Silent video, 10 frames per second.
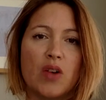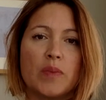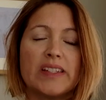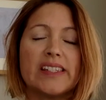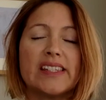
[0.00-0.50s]

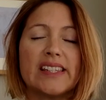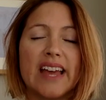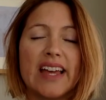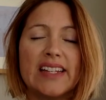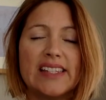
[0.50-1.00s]
but
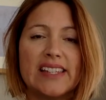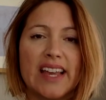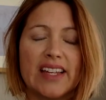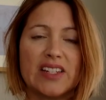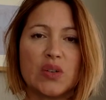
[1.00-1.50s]
stay
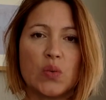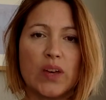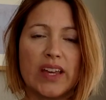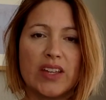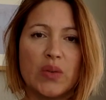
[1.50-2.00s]
standing where
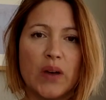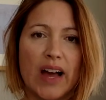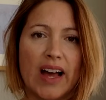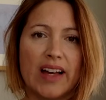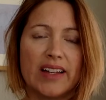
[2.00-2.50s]
you
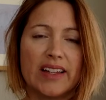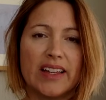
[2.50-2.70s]
are.